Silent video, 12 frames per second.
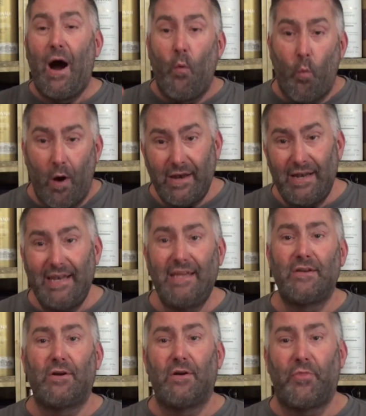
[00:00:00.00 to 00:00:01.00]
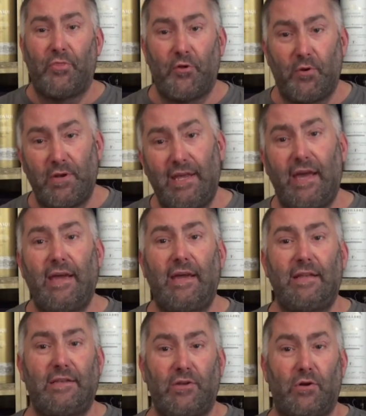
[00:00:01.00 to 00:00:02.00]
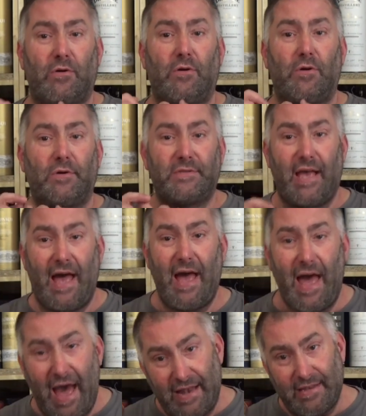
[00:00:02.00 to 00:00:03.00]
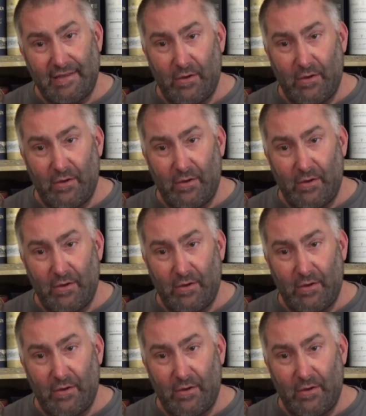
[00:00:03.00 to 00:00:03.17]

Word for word: One liter, 38 euros at